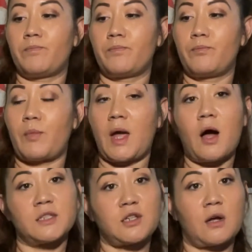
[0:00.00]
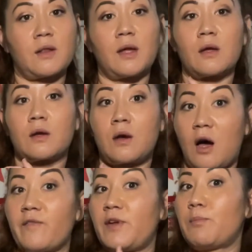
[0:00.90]
my hot chocolate
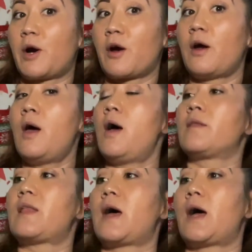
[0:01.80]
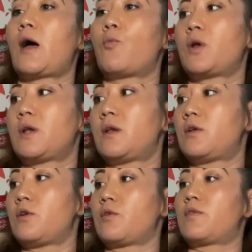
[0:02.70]
coffee bar that I wanted to
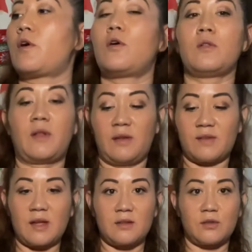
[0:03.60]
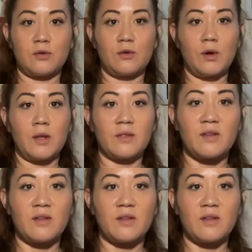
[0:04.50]
do. So let's get to this